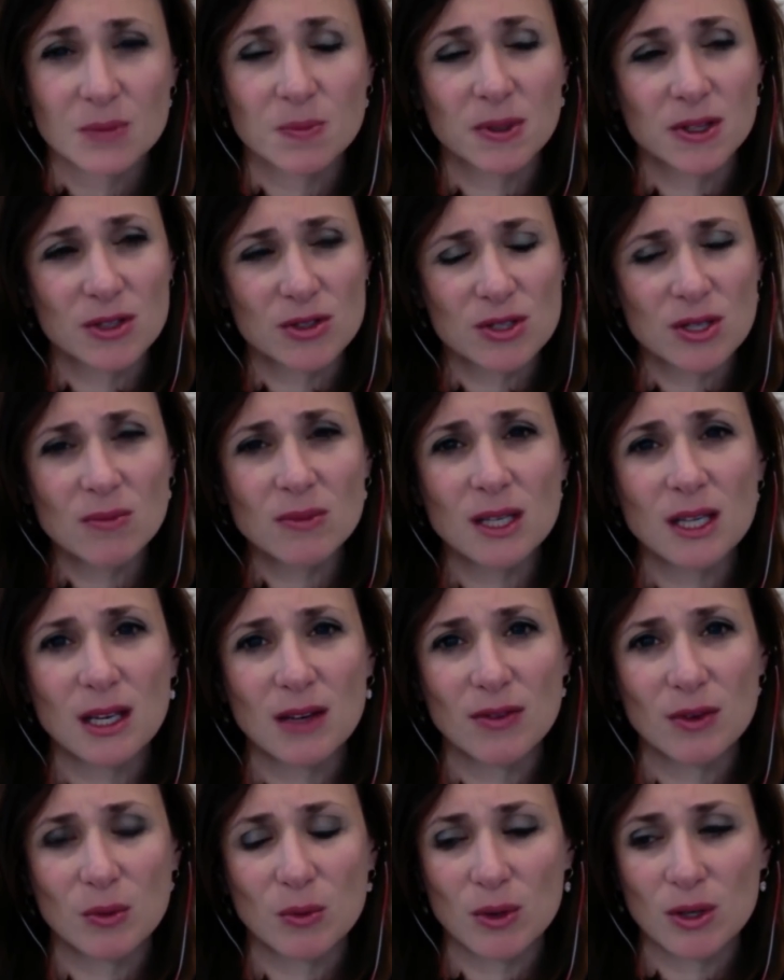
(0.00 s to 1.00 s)
But there's something
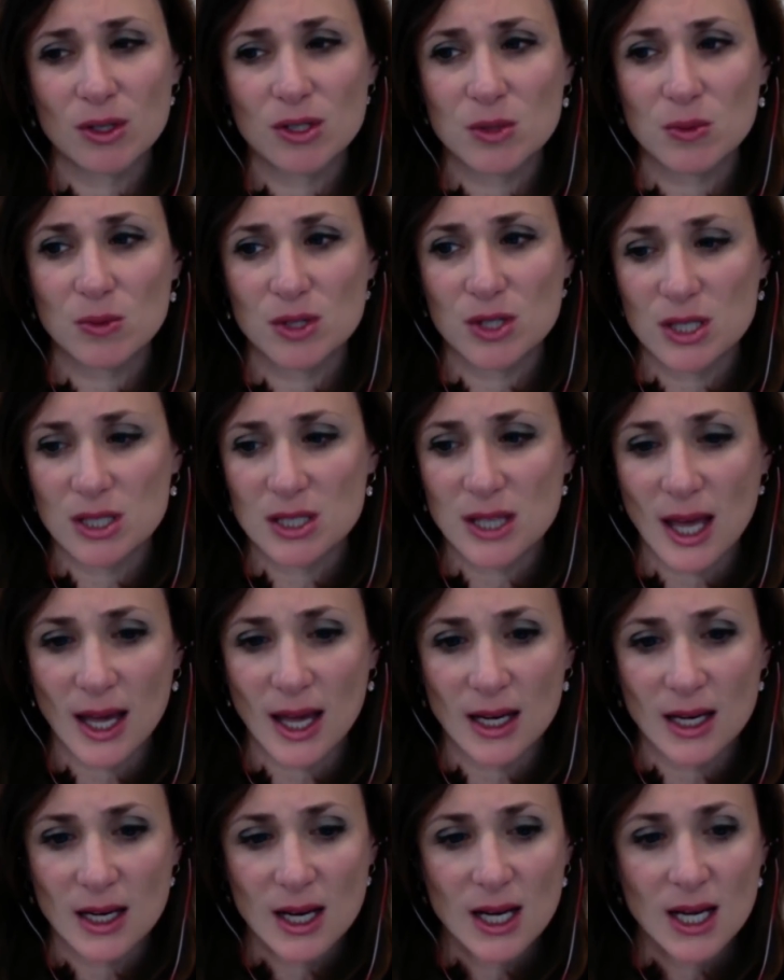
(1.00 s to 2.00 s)
even worse, which is
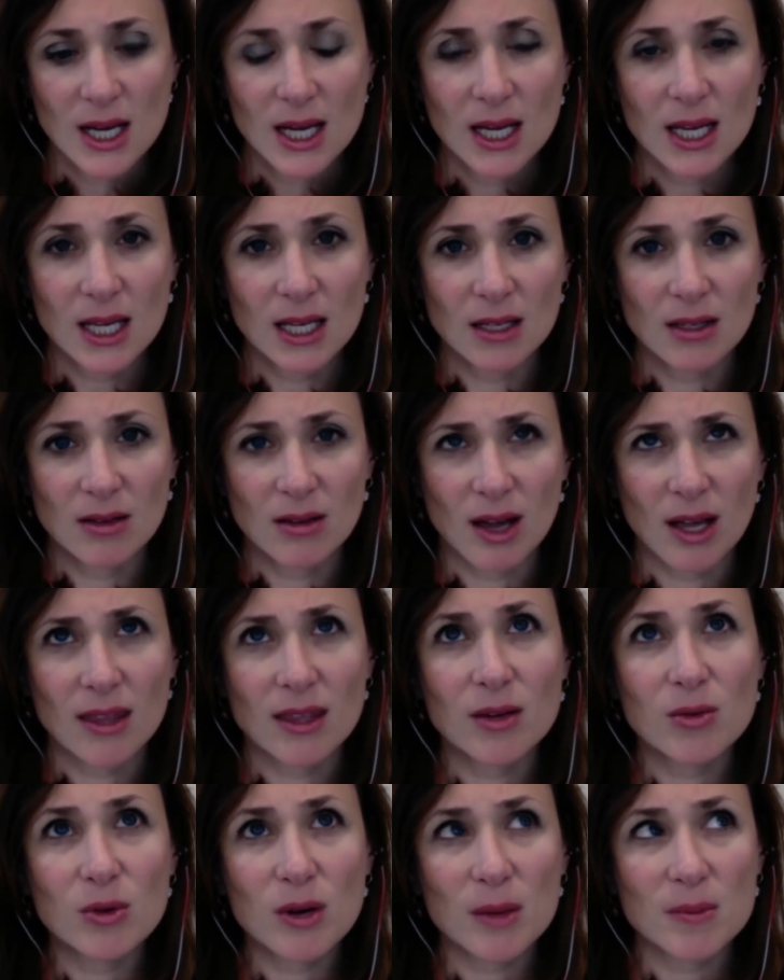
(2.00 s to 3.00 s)
that in I
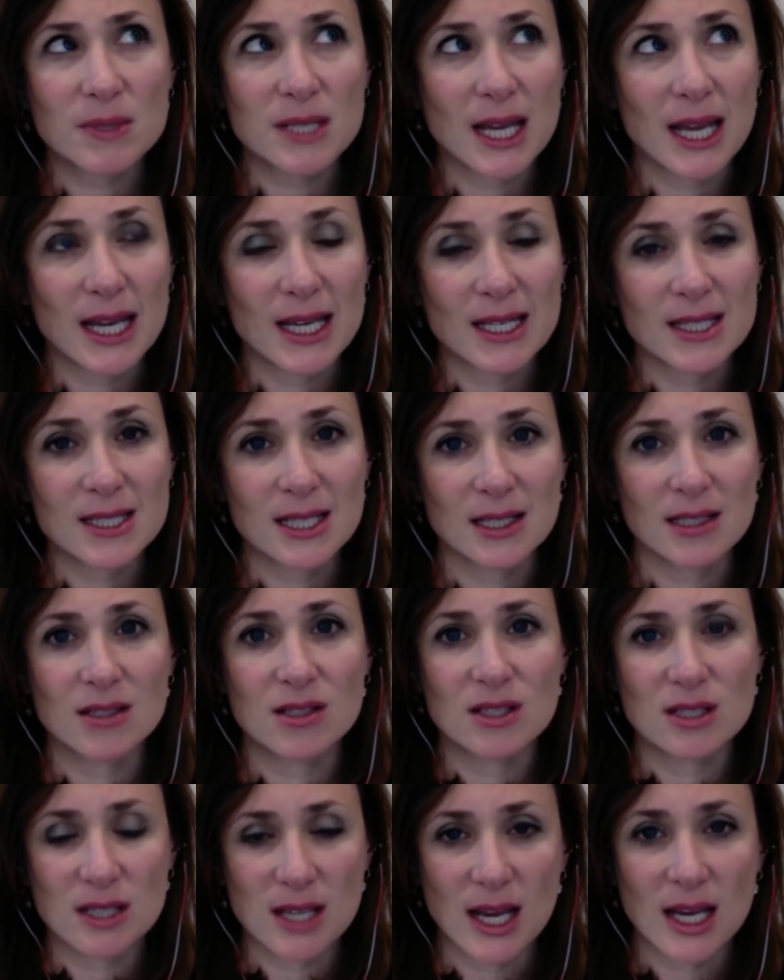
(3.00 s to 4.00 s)
think we're up to 18
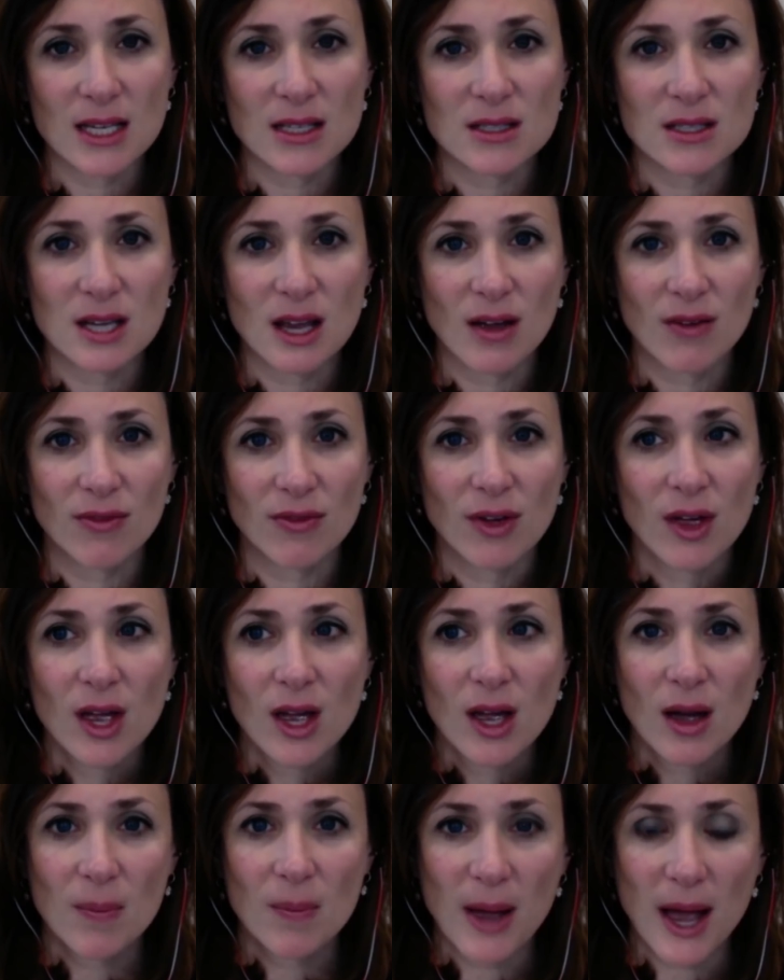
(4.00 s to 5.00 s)
states have
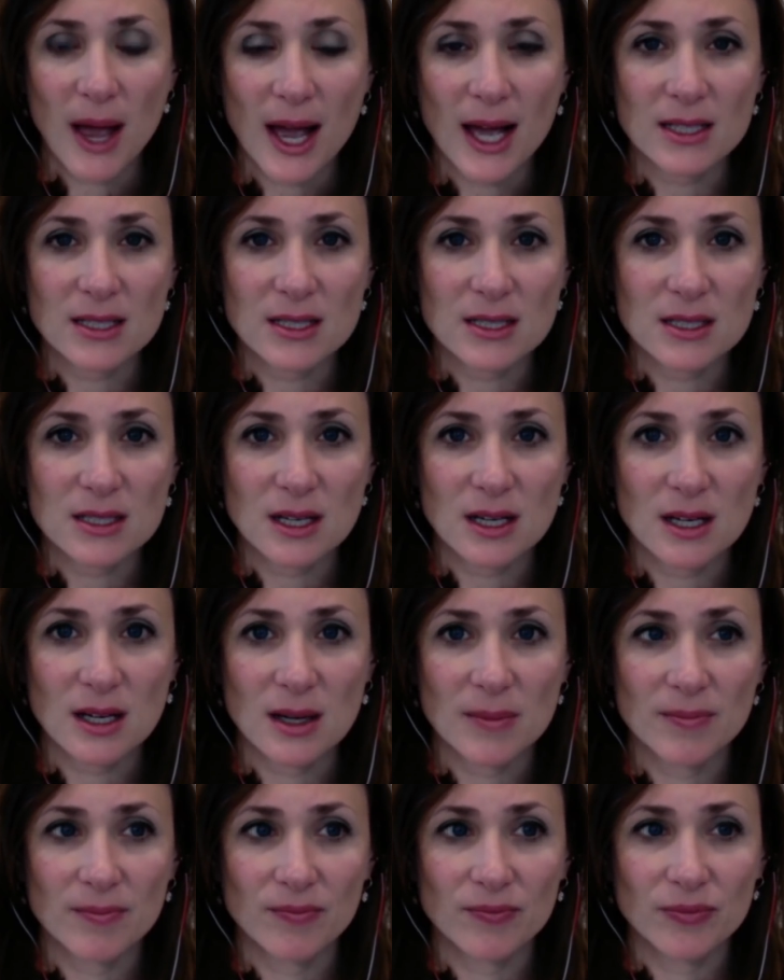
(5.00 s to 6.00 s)
passed
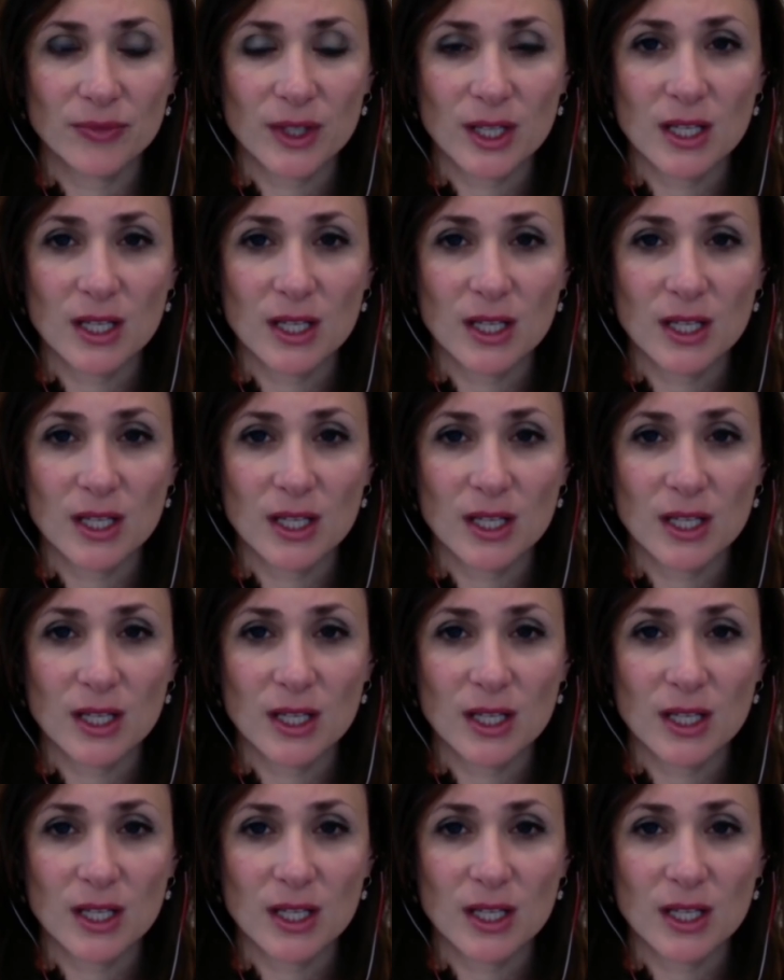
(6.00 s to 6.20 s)
um,